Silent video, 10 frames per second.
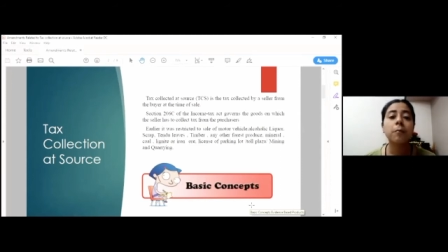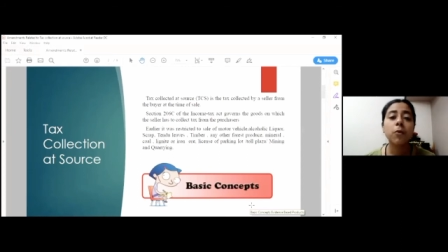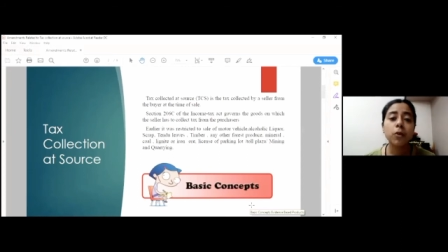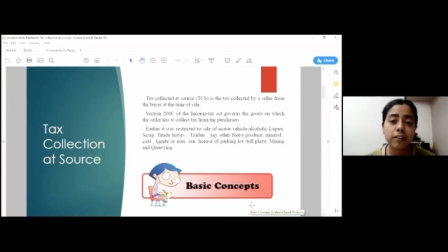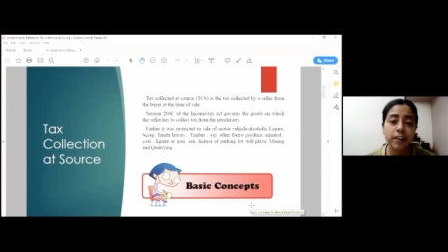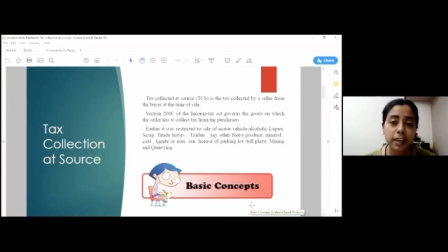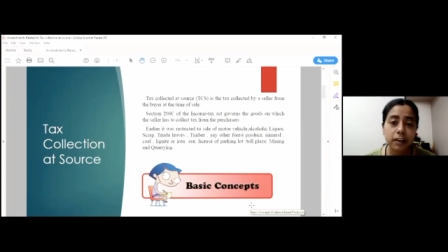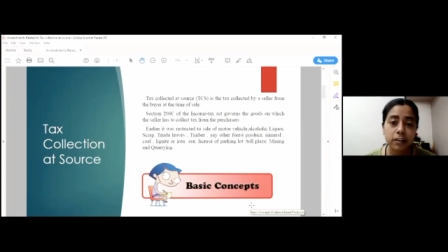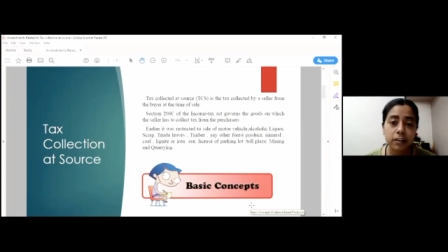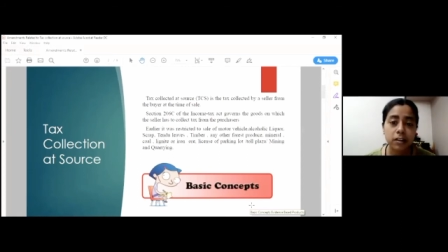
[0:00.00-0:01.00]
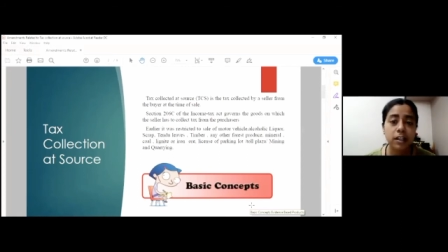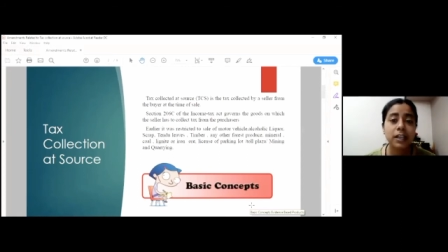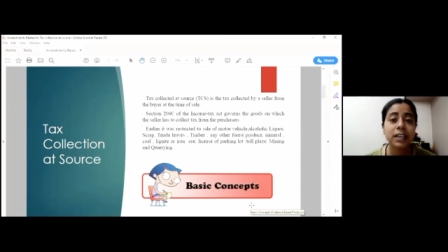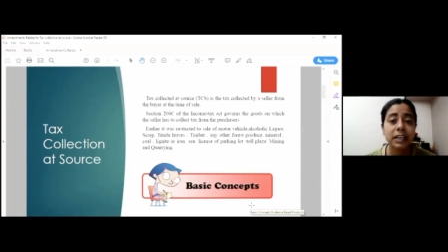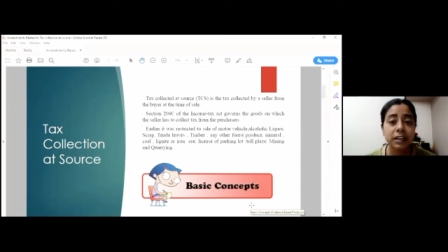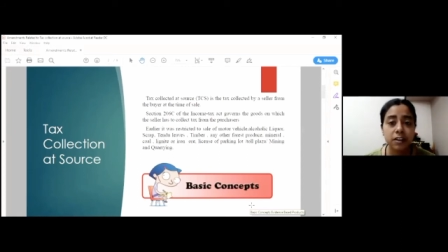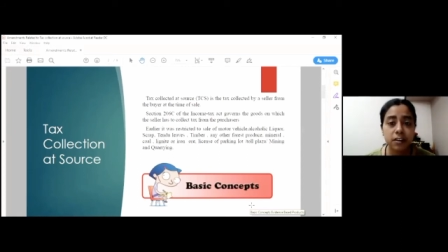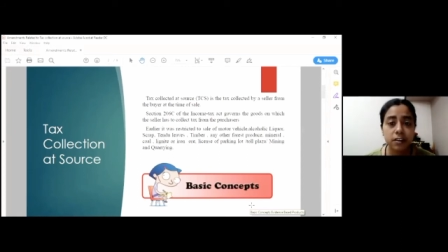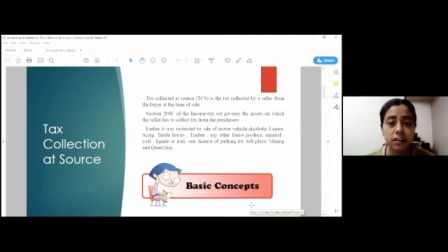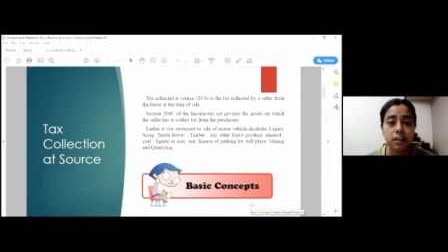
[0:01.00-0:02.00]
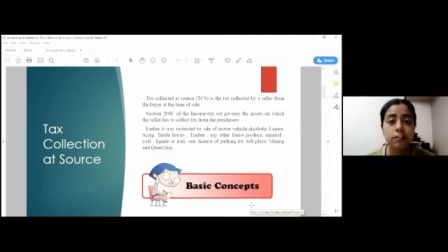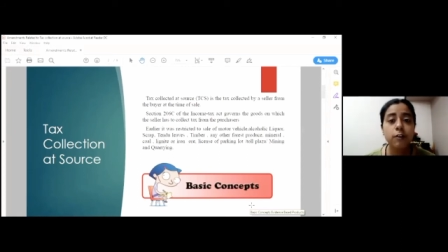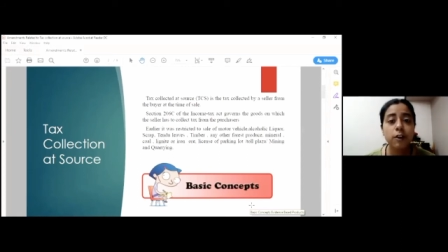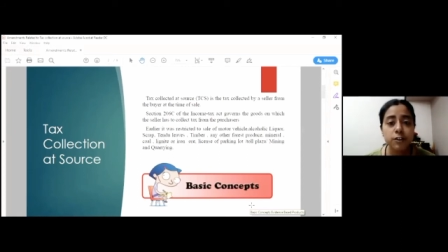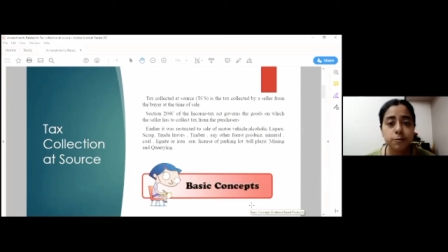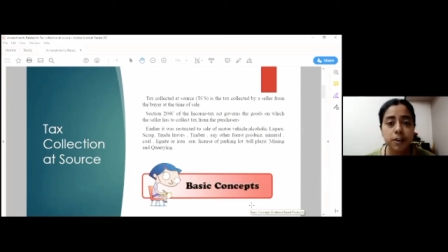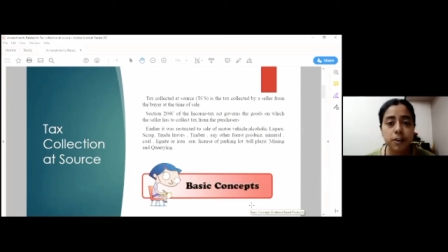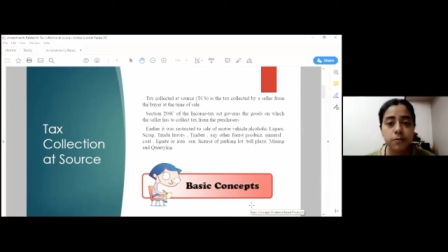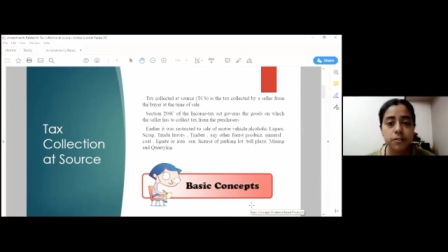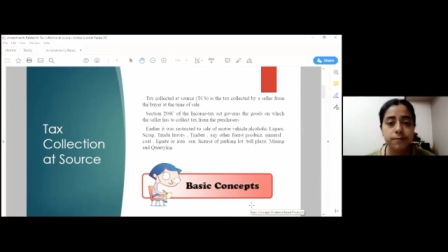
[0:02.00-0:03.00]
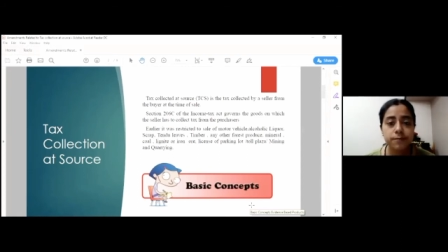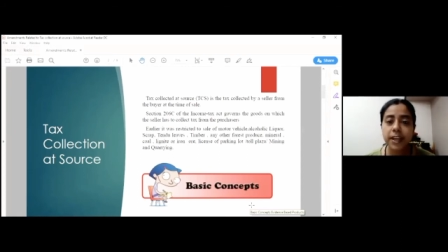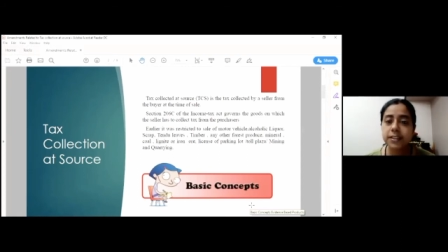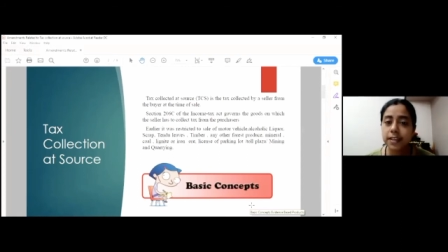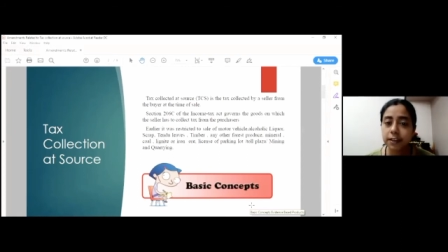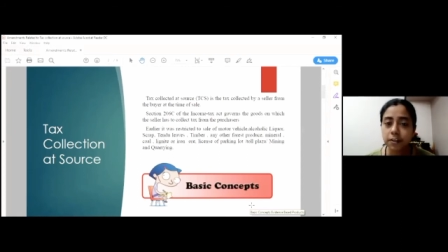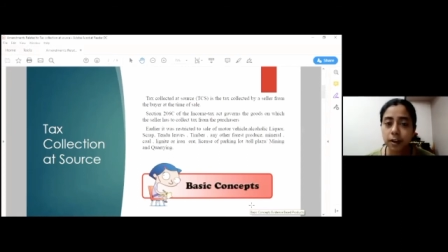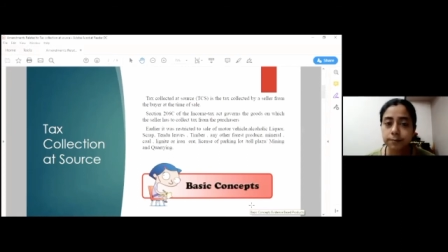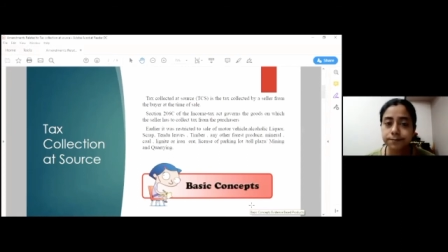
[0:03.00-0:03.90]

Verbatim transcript: motor vehicle, liquor, forest produce, etc.